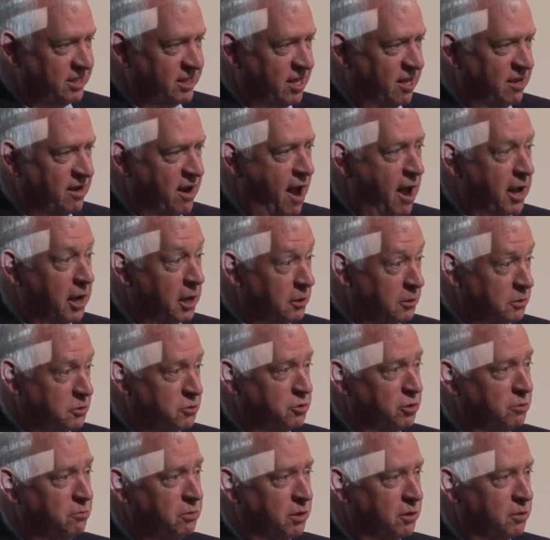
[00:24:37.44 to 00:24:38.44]
Can I
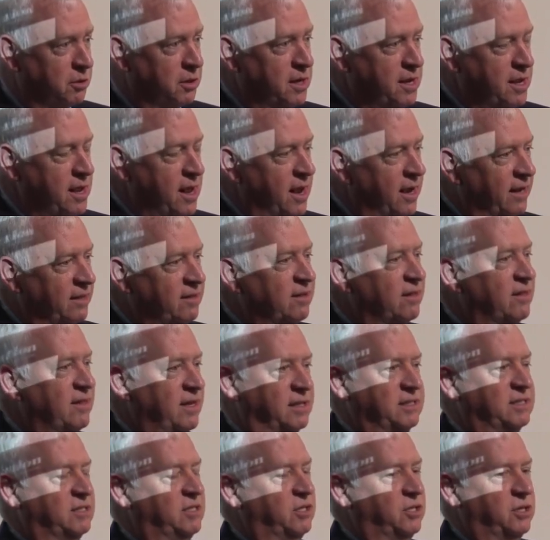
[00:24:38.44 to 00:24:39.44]
contribute? I think
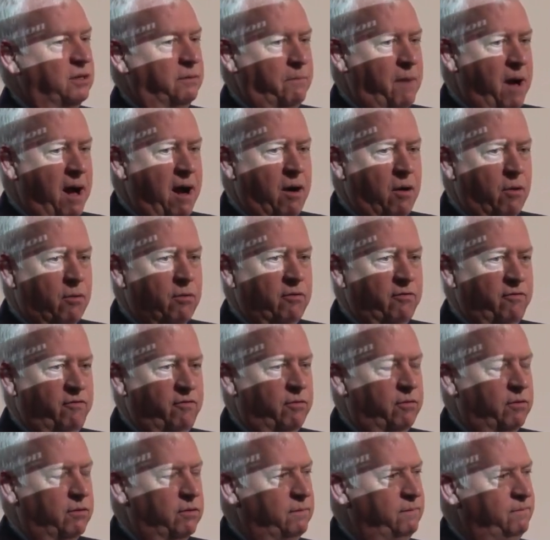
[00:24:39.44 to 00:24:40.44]
that's such a
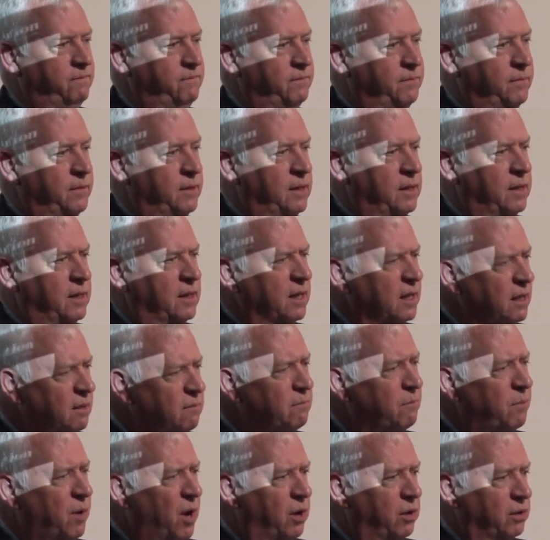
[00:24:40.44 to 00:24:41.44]
powerful
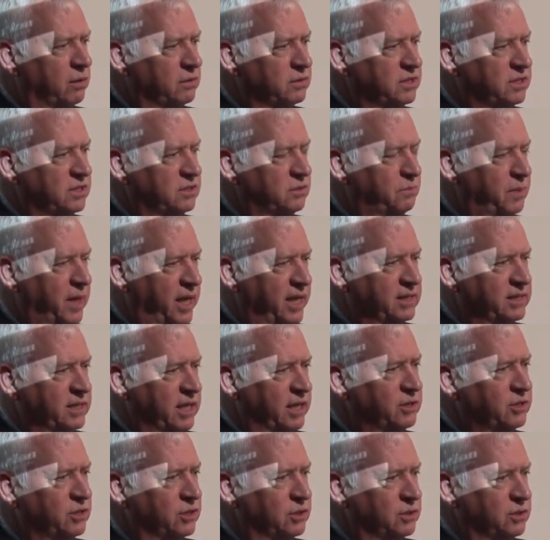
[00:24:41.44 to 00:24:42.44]
impulse to pay
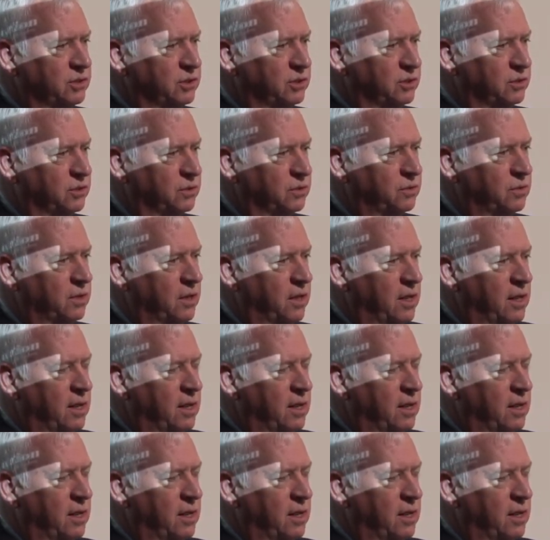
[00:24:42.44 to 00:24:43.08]
attention to,